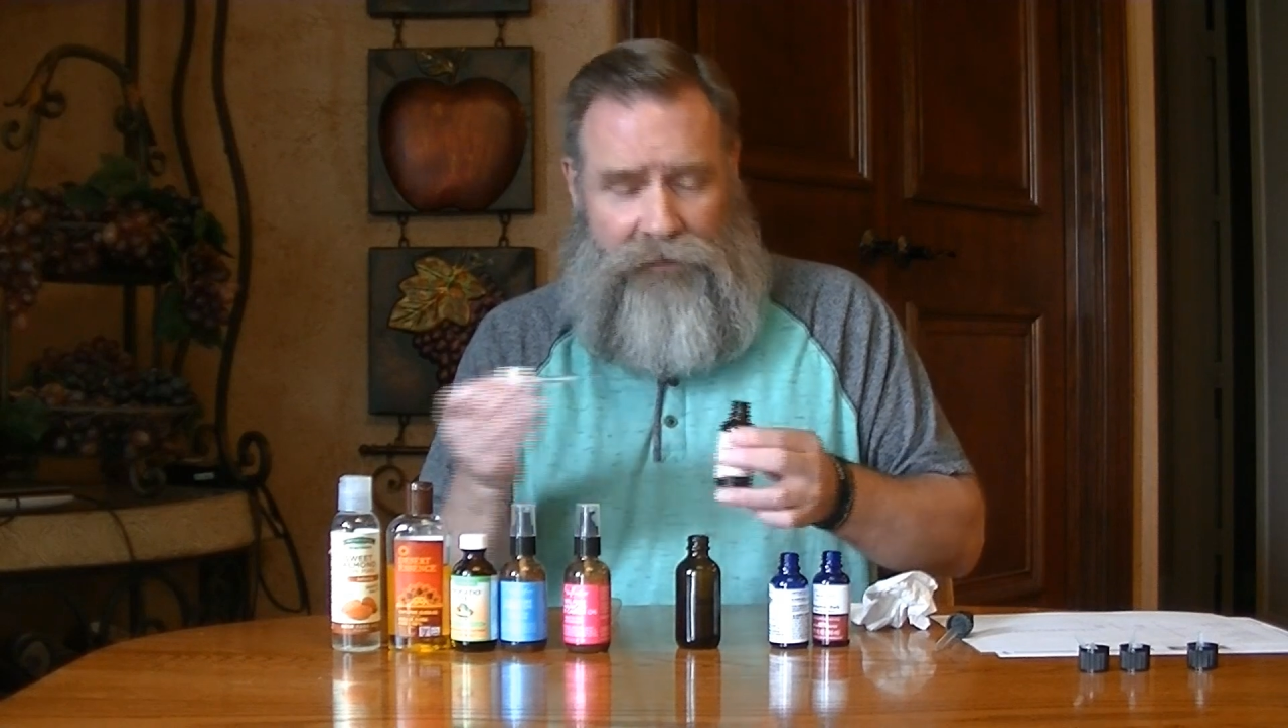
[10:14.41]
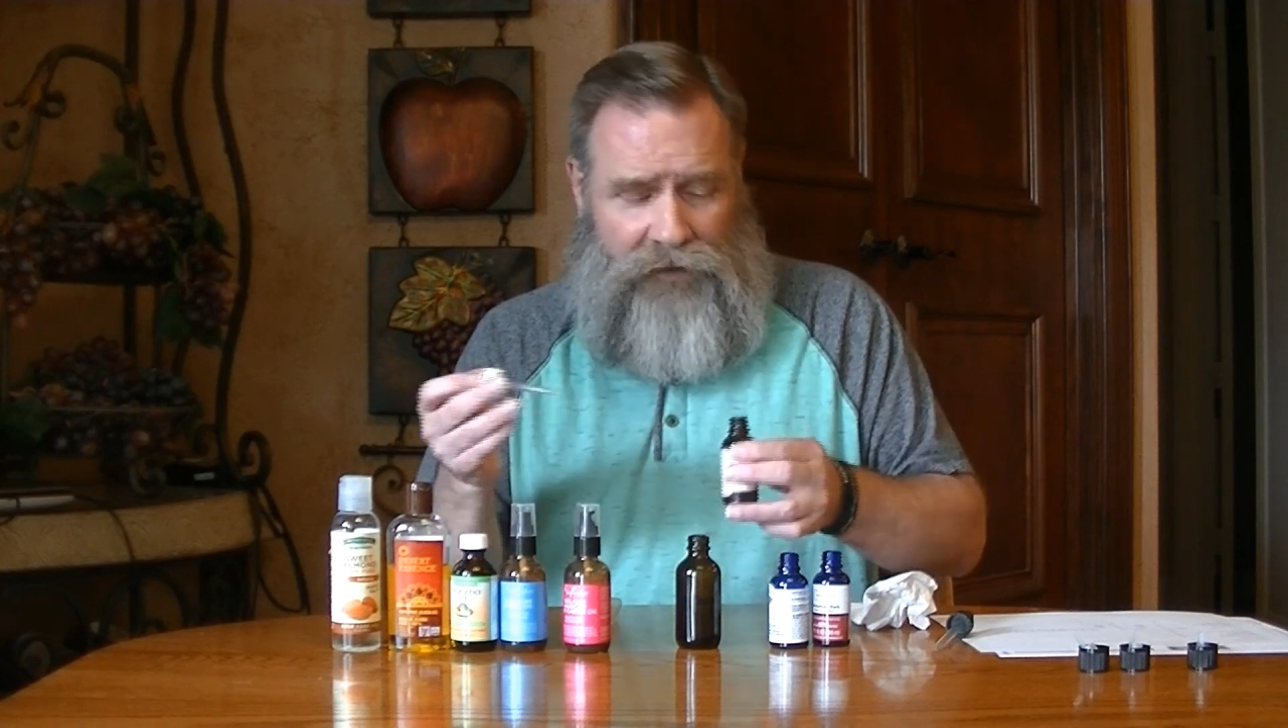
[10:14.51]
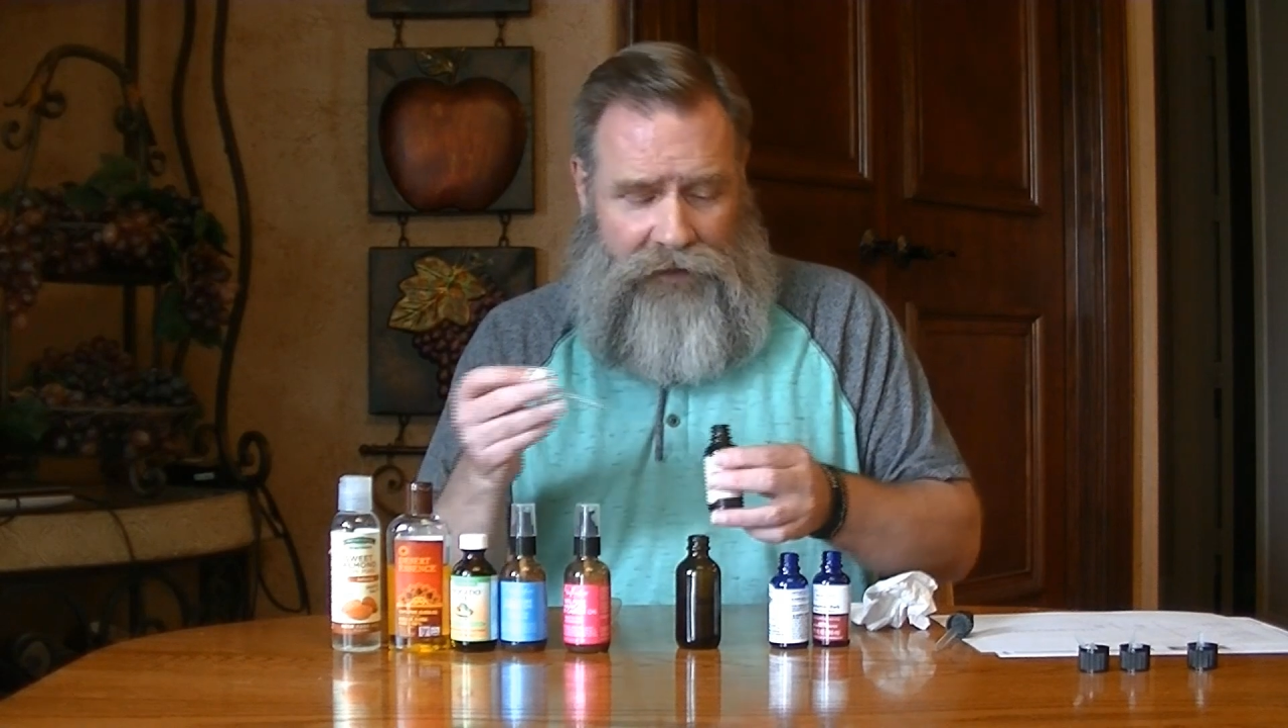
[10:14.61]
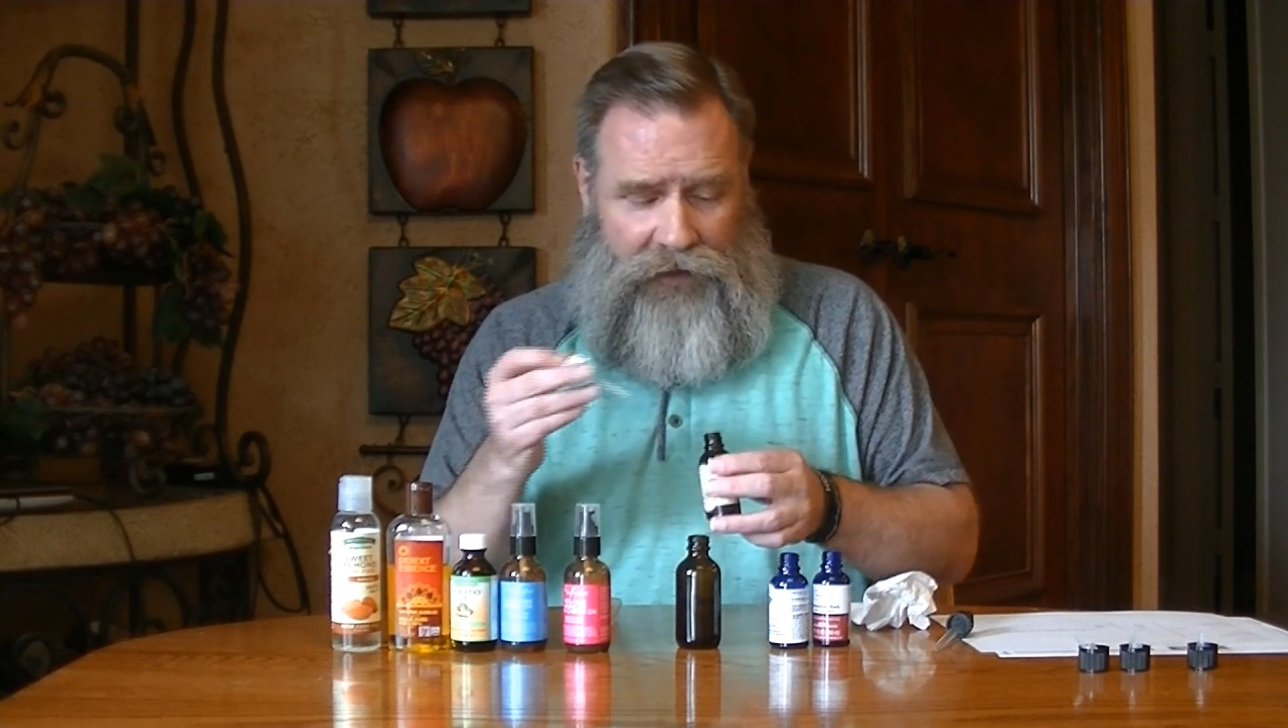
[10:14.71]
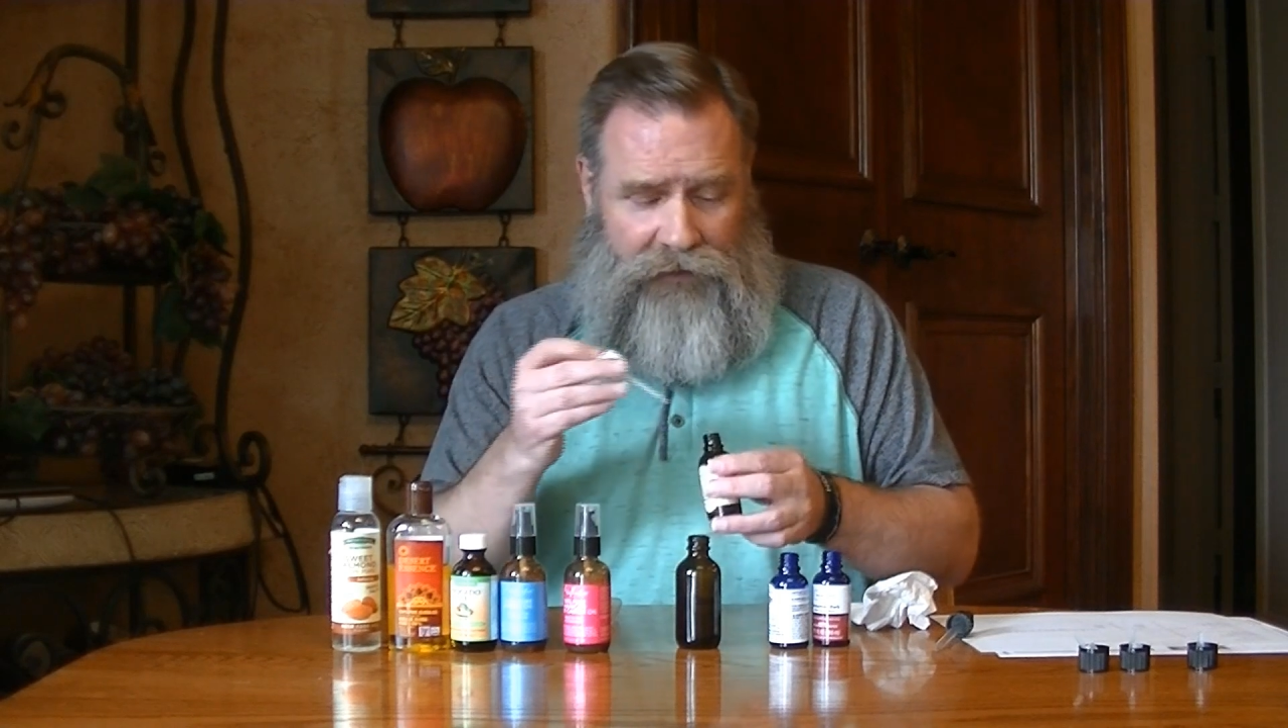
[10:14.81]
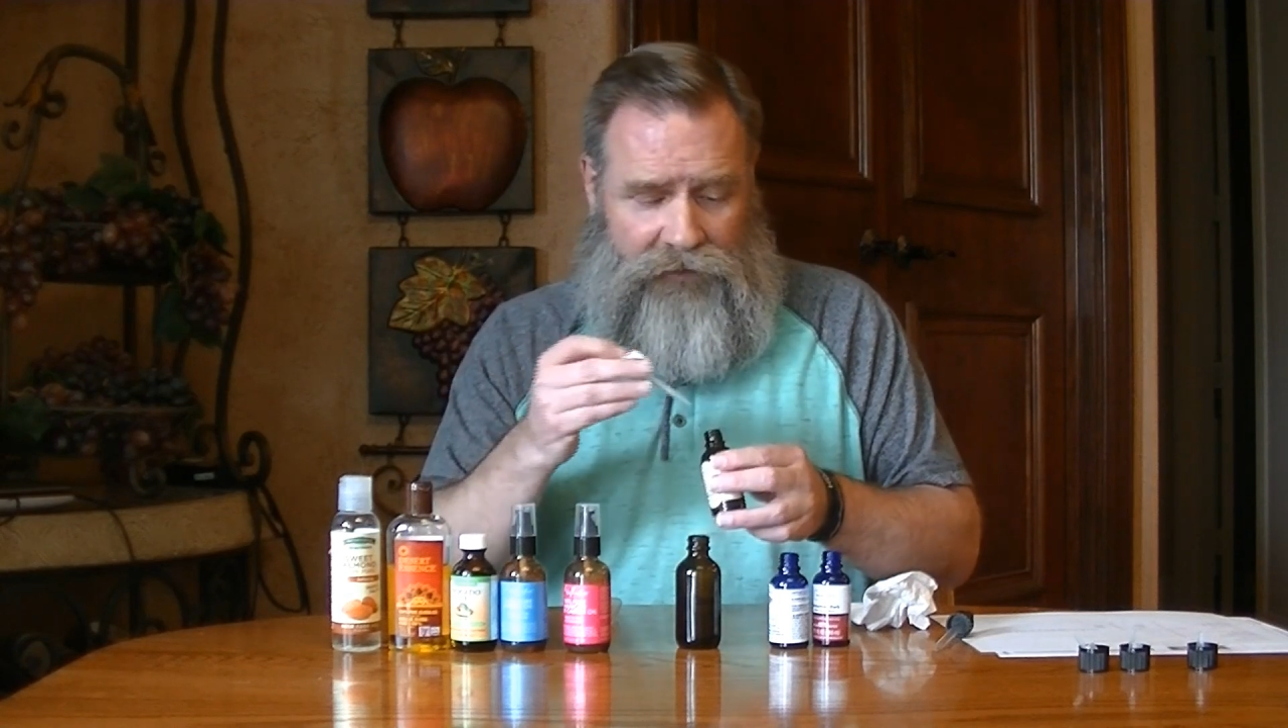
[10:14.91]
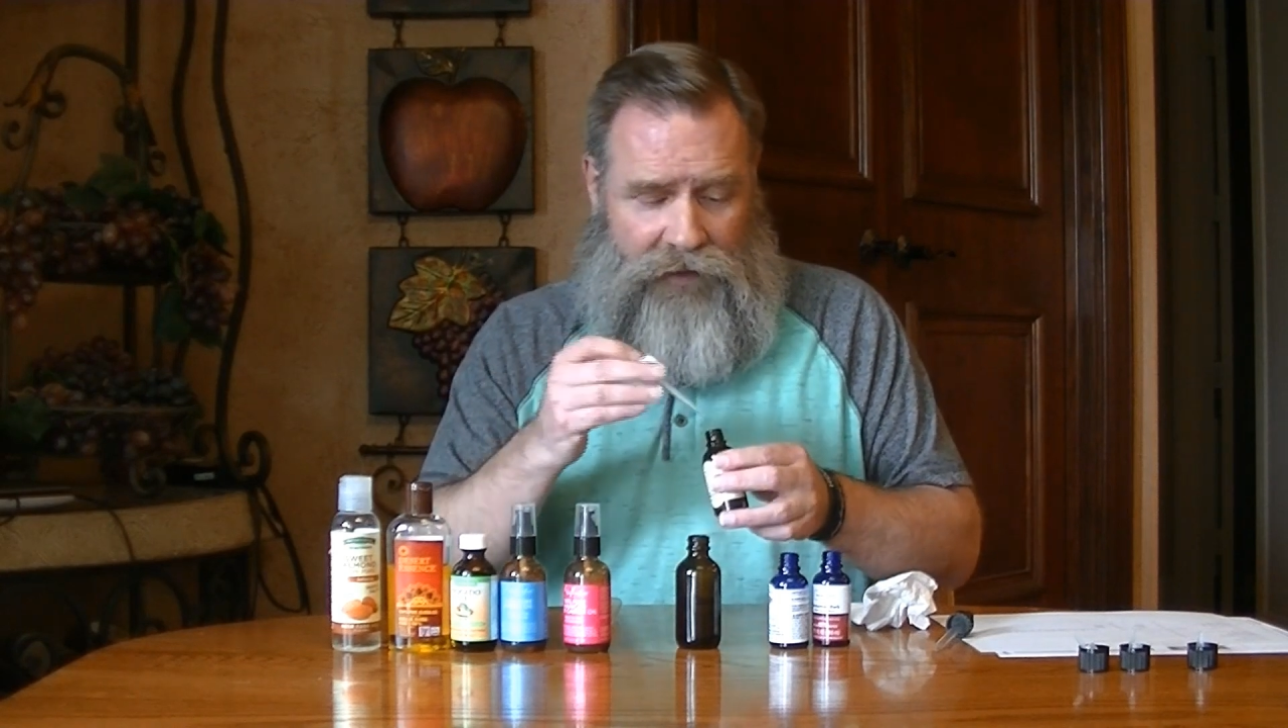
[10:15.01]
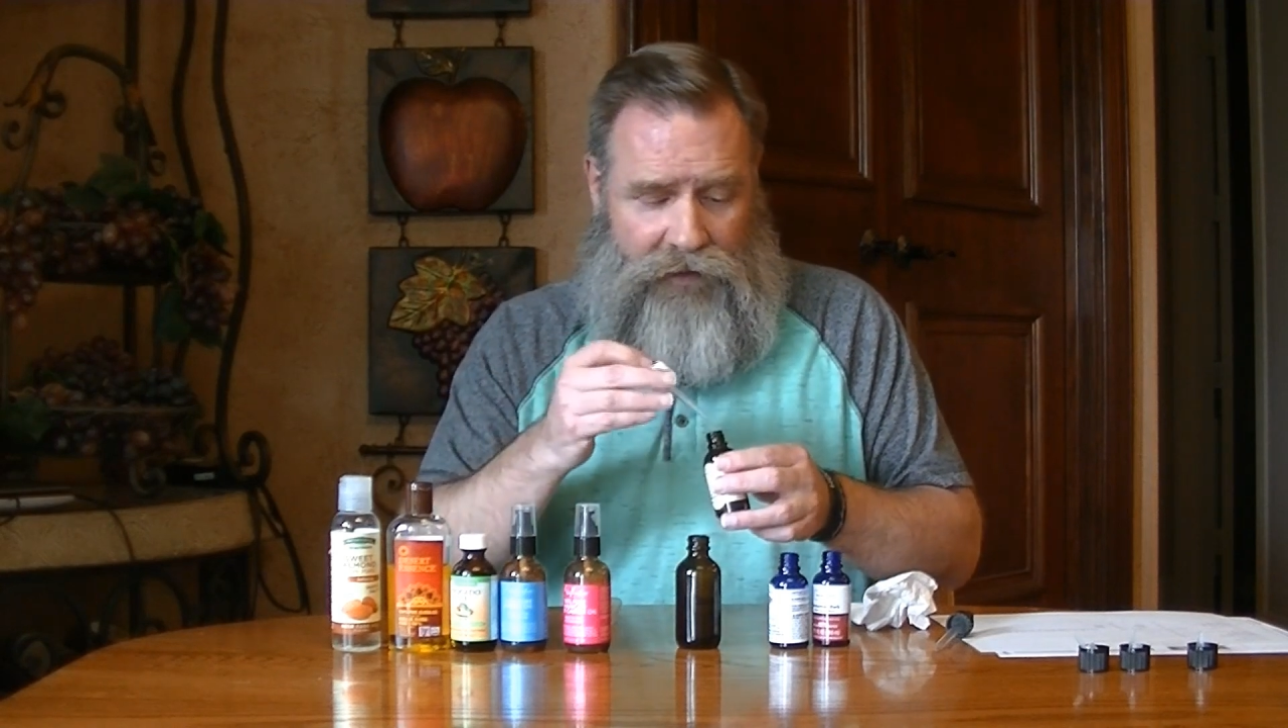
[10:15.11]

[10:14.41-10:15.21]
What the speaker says: cancel out